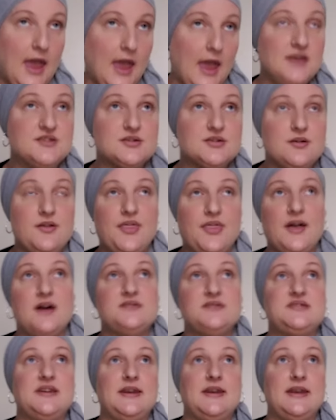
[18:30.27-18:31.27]
In
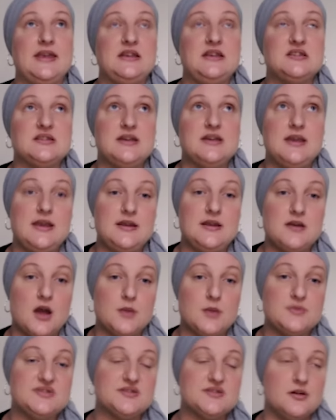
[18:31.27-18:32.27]
2018, I
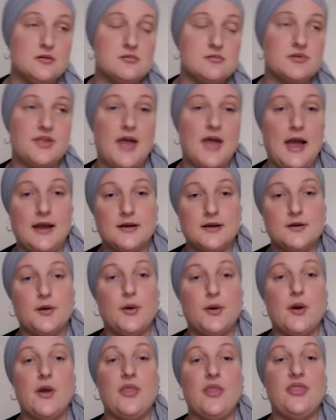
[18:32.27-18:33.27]
was told that
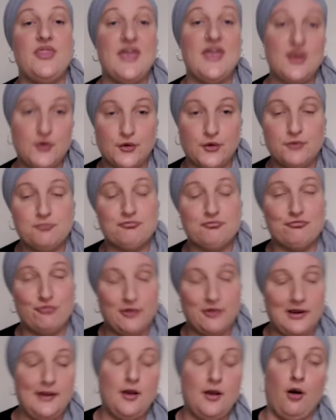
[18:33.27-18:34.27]
they couldn't
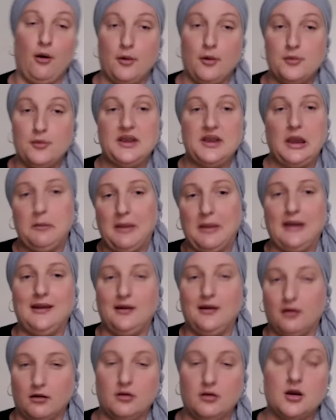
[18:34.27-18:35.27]
really hold him any
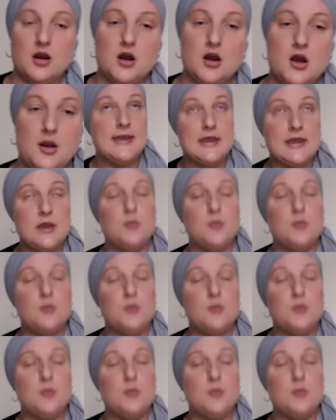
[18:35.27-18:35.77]
longer.